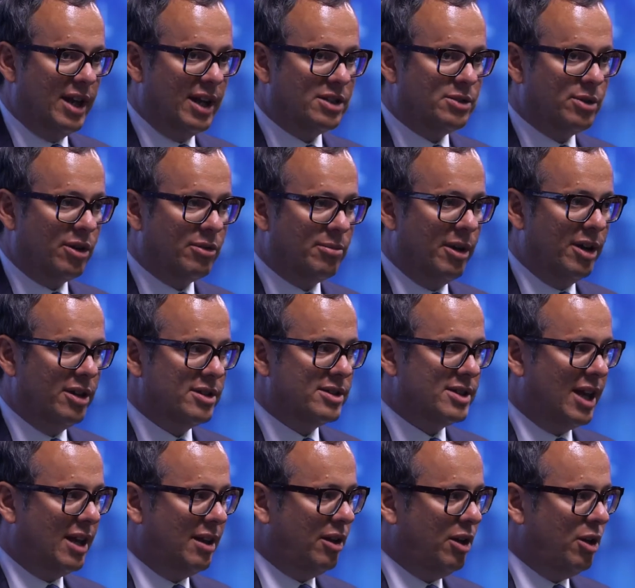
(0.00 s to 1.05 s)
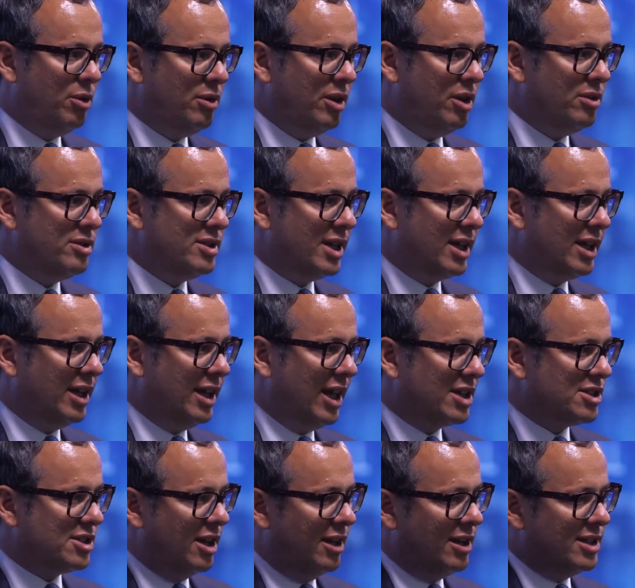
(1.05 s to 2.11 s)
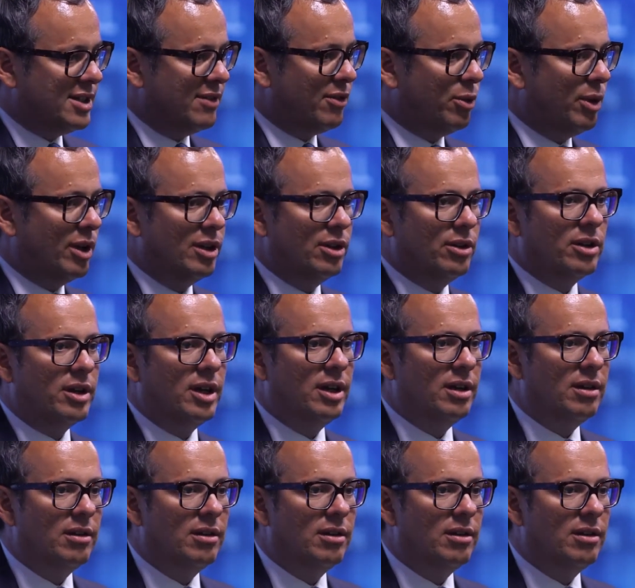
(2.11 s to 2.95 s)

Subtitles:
next 12 months, who'd say yes, no? Let's have a quick look.